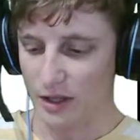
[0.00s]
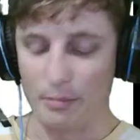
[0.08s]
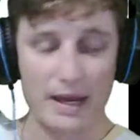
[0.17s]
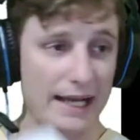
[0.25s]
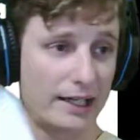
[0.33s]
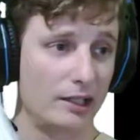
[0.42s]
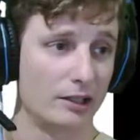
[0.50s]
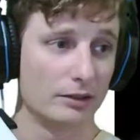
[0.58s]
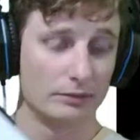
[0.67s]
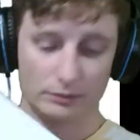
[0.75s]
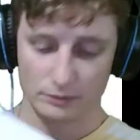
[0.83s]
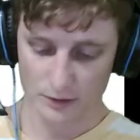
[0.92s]
back here,
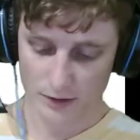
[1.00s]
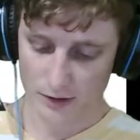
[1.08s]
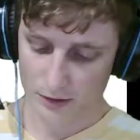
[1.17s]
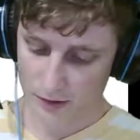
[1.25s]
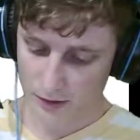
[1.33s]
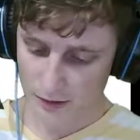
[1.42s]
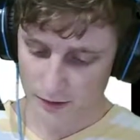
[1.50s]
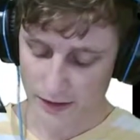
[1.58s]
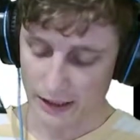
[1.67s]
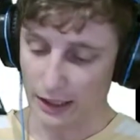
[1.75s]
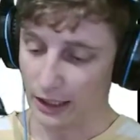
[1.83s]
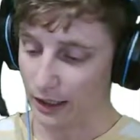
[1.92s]

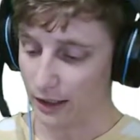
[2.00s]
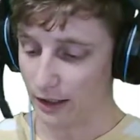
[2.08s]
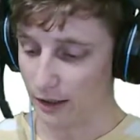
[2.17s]
they